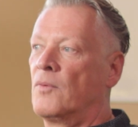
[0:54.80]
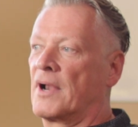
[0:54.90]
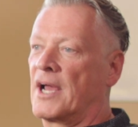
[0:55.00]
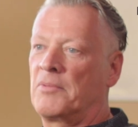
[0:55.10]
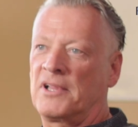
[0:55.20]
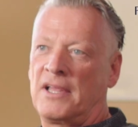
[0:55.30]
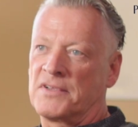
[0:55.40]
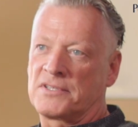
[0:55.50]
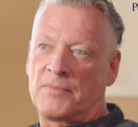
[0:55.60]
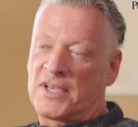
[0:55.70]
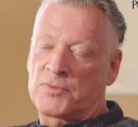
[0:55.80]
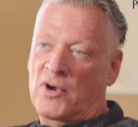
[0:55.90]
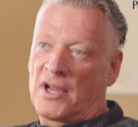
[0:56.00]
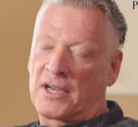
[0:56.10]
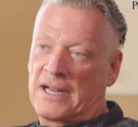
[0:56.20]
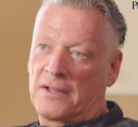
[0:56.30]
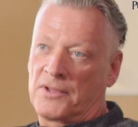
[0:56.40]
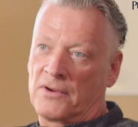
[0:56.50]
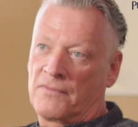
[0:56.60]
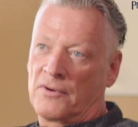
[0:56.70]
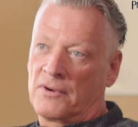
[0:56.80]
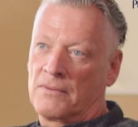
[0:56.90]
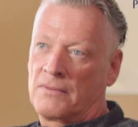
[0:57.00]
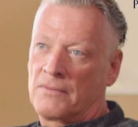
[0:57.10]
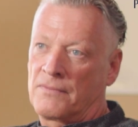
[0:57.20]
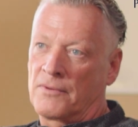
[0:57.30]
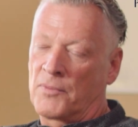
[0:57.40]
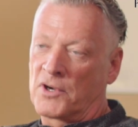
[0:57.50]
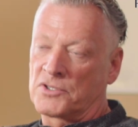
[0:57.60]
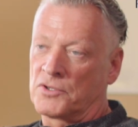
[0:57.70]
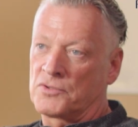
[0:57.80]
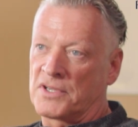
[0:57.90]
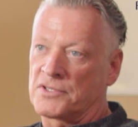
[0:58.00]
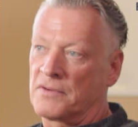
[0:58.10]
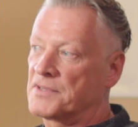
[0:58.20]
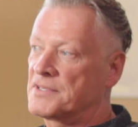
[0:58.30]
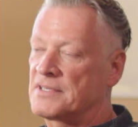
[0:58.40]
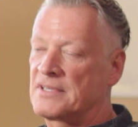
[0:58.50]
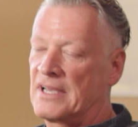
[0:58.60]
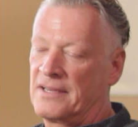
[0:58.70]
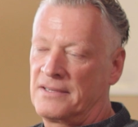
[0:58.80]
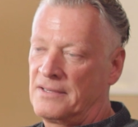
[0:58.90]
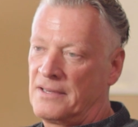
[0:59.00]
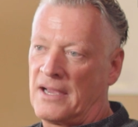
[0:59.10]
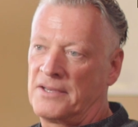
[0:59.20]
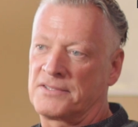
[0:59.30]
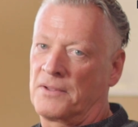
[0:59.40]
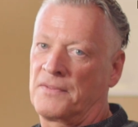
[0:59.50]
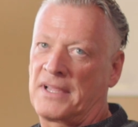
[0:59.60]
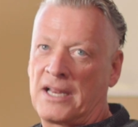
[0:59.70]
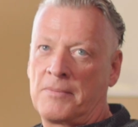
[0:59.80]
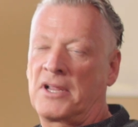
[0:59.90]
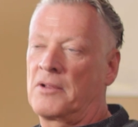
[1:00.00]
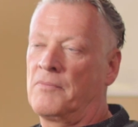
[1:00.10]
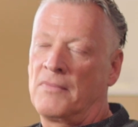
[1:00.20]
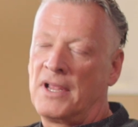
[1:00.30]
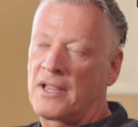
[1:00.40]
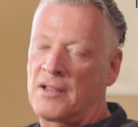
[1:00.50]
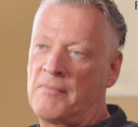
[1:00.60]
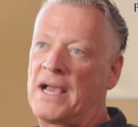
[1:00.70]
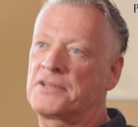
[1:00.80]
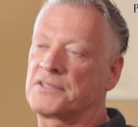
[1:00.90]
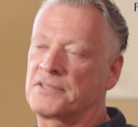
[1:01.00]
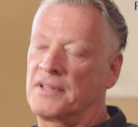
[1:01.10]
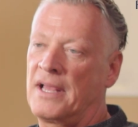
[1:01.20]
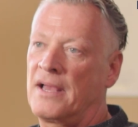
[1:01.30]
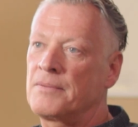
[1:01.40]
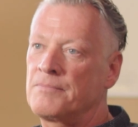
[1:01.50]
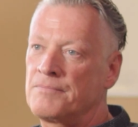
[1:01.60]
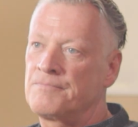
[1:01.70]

what I believe is the best product out there for, for personal trust services. I, I just don't think anybody can, can match us in that.